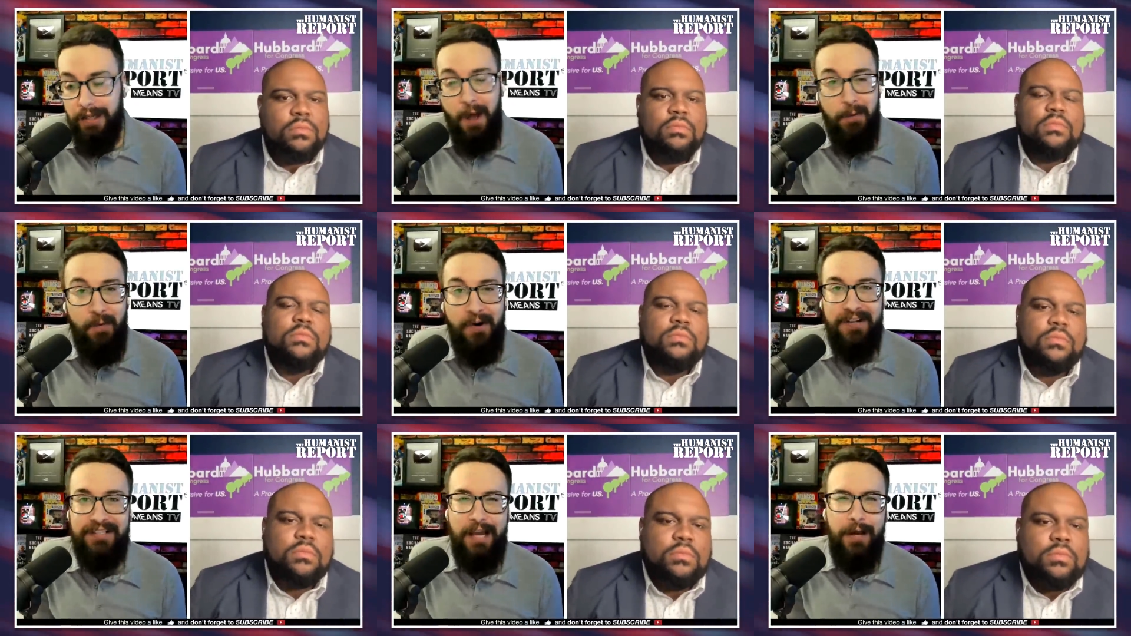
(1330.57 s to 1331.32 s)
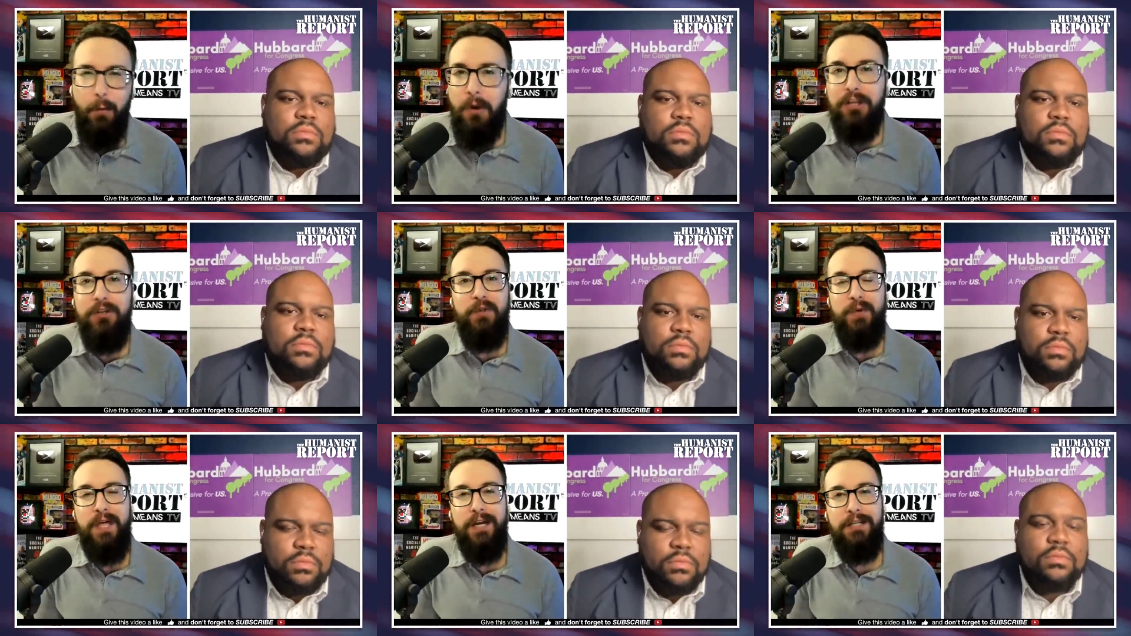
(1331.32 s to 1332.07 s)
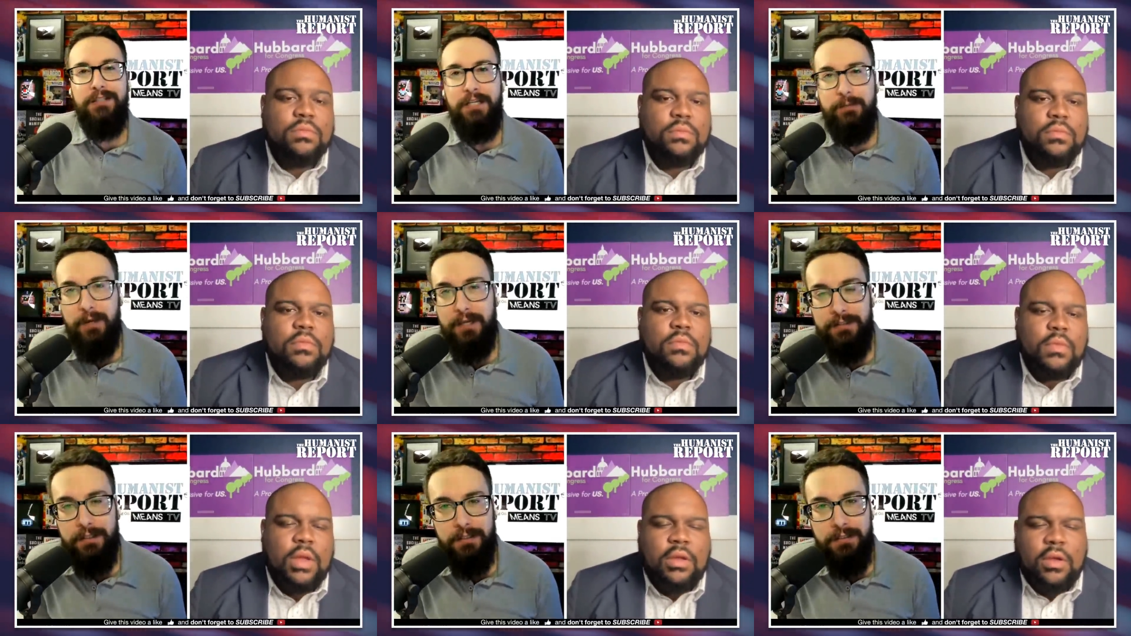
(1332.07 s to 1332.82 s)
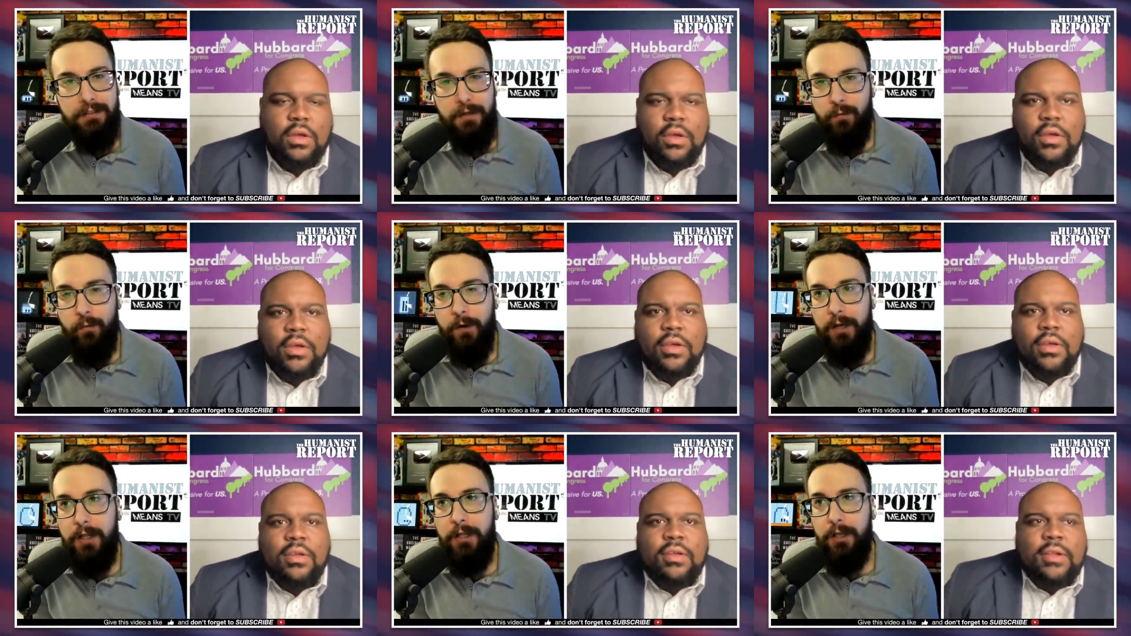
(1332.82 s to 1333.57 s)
Speaker 1: worse? What do you do in that instance? Because this is a real